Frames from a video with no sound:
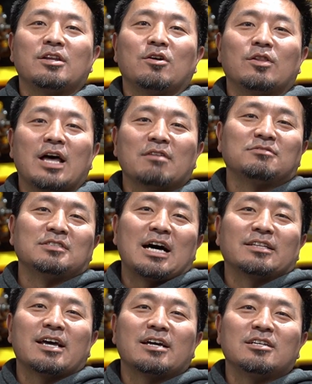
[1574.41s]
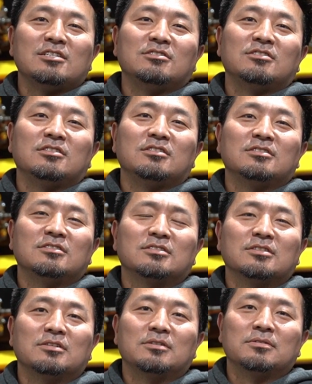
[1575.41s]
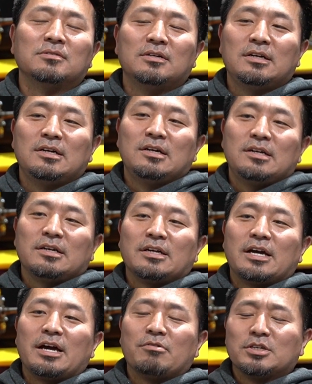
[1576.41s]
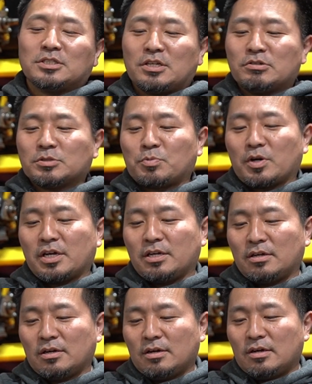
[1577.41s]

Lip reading: Life's not that easy. So yeah, it was pretty